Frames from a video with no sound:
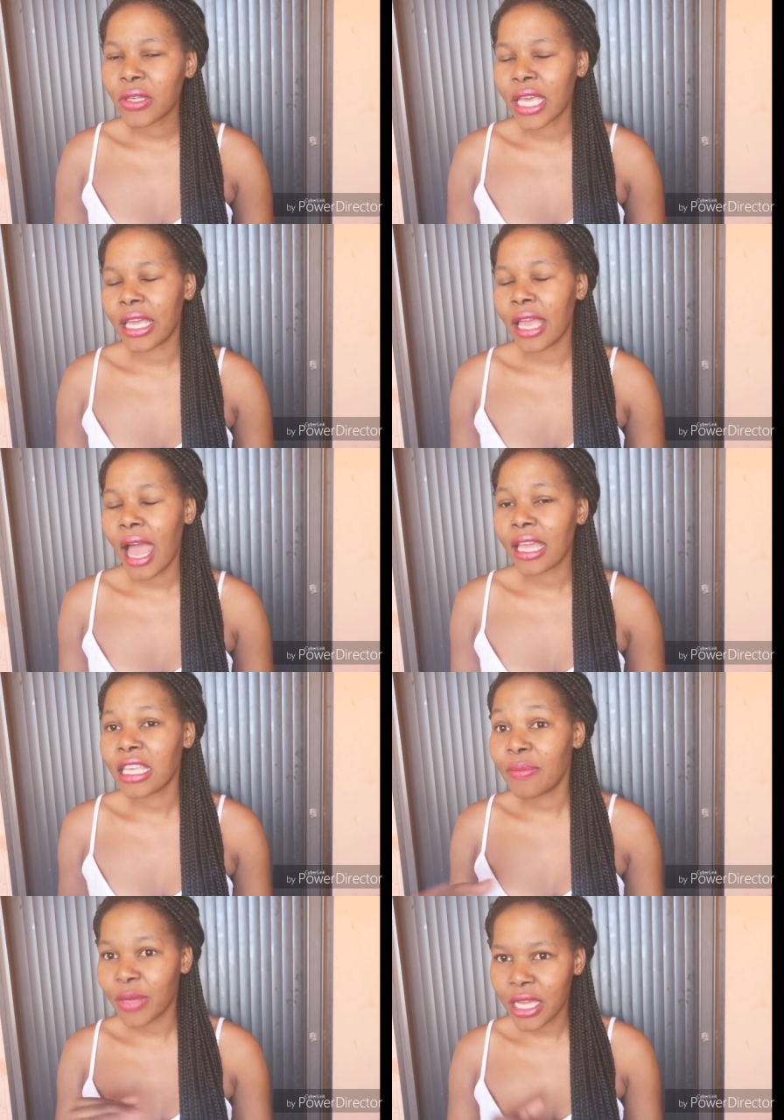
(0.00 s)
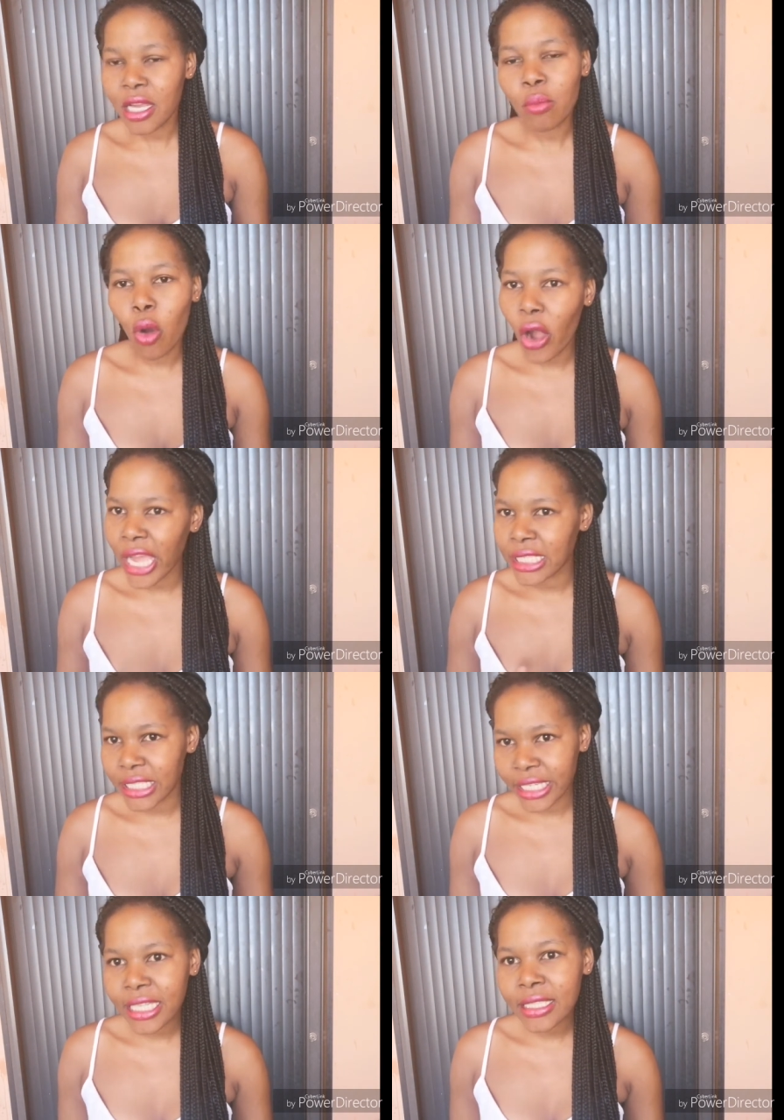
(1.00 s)
okay, I keep getting more
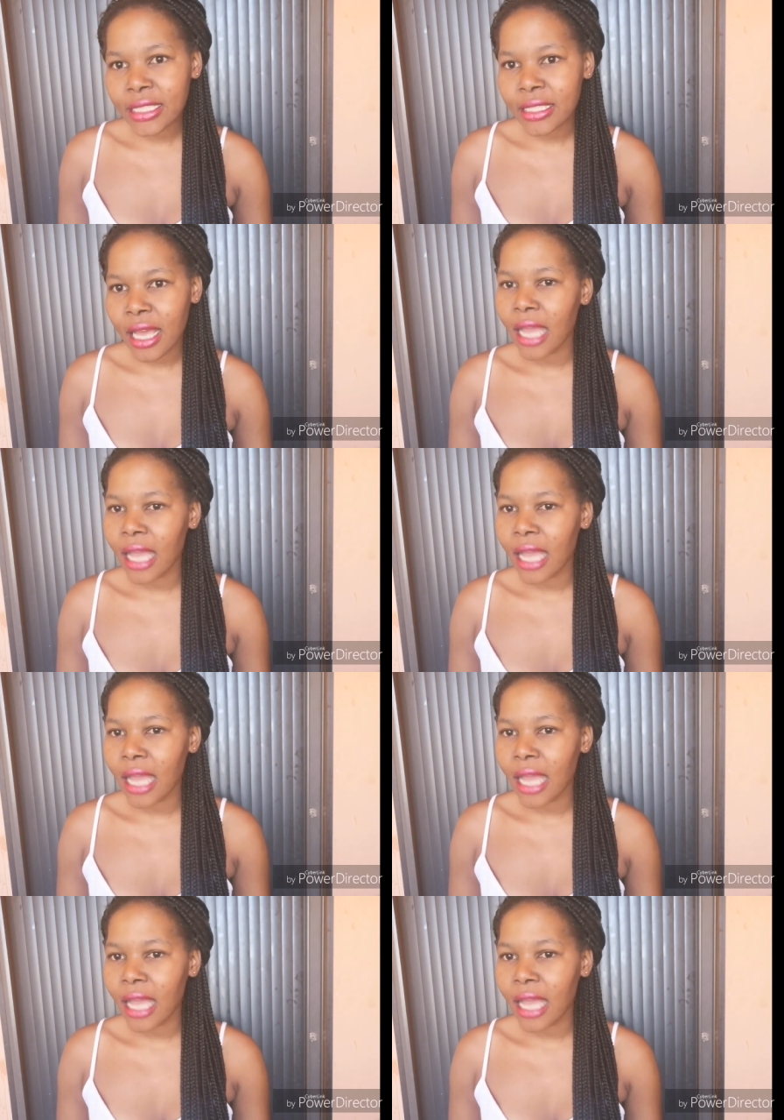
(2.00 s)
ideas.